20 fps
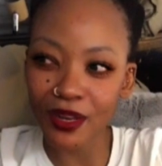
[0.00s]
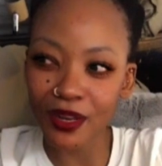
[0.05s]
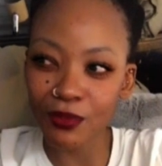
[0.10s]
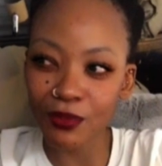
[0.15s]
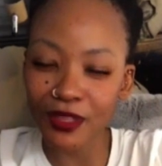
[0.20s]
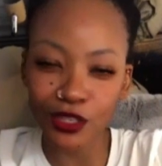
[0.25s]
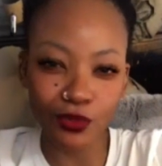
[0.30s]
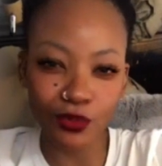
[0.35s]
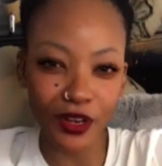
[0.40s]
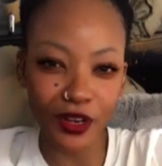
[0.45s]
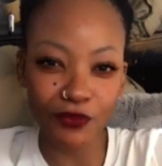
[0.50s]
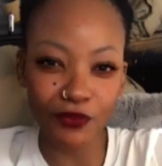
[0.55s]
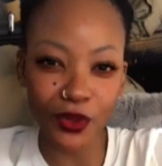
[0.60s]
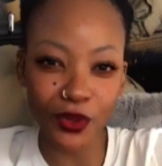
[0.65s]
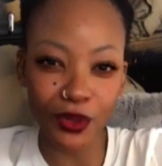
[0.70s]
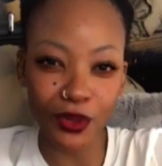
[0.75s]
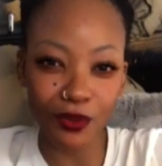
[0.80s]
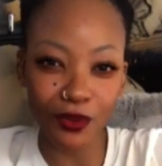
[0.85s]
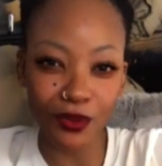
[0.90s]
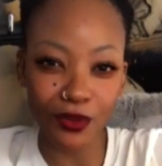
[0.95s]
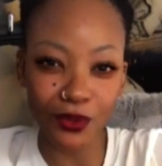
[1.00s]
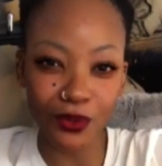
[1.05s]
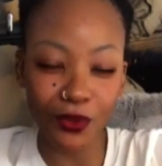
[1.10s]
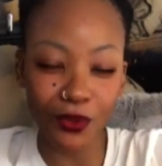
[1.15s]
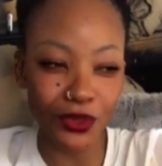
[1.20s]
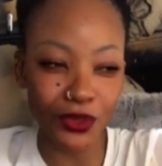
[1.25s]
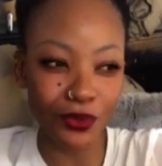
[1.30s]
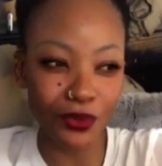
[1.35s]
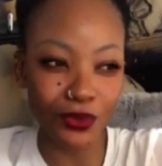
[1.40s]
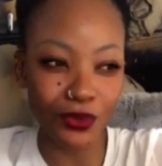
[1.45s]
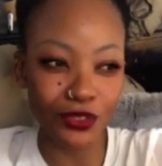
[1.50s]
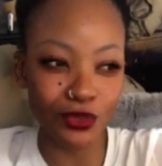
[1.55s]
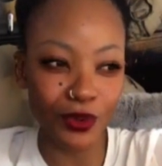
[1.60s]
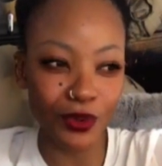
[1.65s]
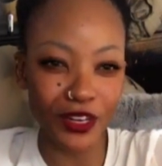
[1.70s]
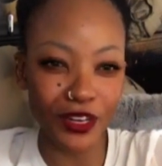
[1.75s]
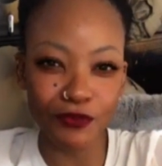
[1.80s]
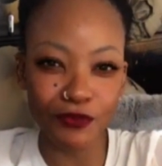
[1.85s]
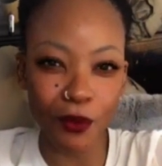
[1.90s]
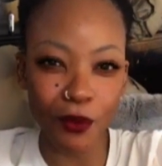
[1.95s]
with a twenty-four year old, or you're
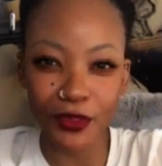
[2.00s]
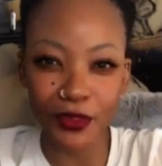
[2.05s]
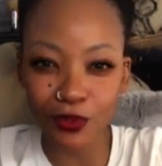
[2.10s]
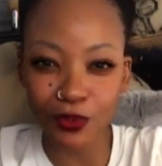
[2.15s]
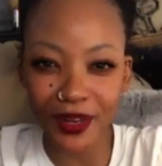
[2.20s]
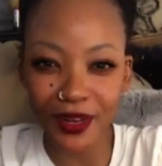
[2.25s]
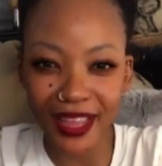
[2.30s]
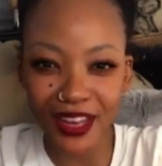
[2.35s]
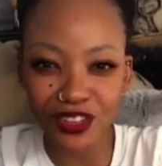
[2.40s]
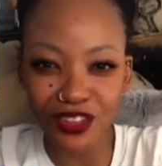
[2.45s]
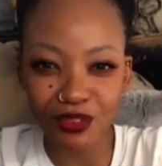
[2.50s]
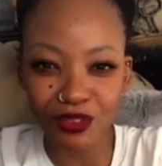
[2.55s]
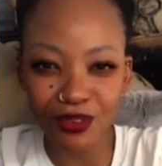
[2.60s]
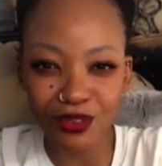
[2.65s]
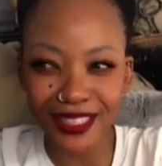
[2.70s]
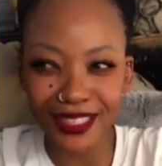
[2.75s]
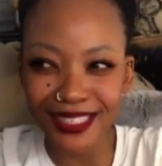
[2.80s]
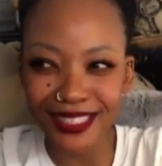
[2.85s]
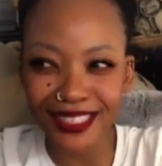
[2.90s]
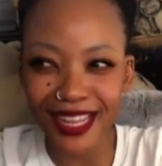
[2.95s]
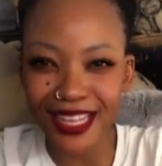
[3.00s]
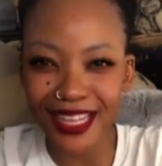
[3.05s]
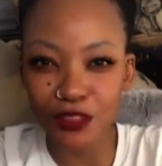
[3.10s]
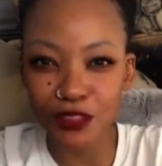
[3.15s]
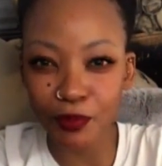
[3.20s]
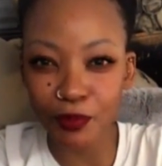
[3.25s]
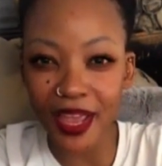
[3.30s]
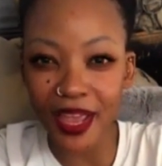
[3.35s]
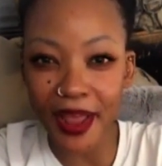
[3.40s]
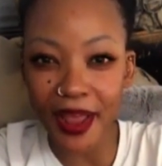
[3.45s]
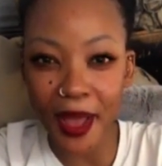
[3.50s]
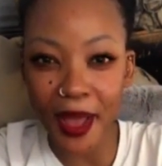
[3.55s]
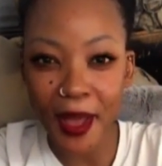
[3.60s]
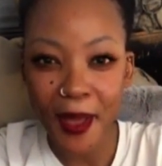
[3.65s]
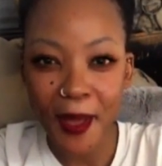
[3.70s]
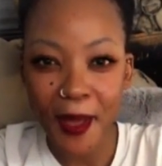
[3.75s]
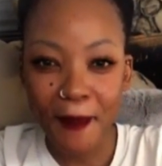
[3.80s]
twenty-four with a twenty-eight year old, it gets better.